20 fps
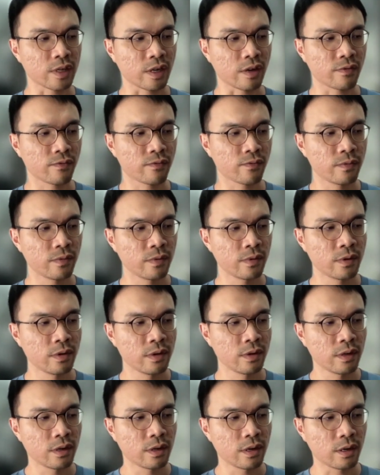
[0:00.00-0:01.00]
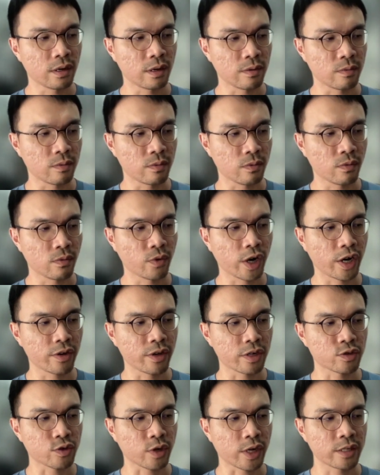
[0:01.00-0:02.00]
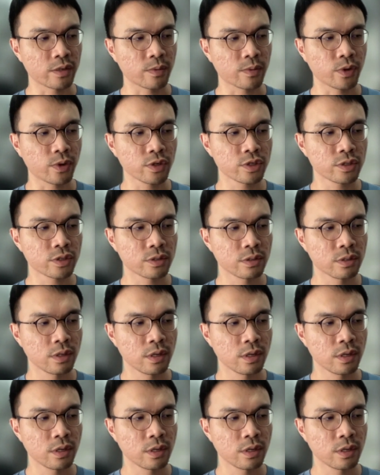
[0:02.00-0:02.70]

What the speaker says: of where you're trying to push.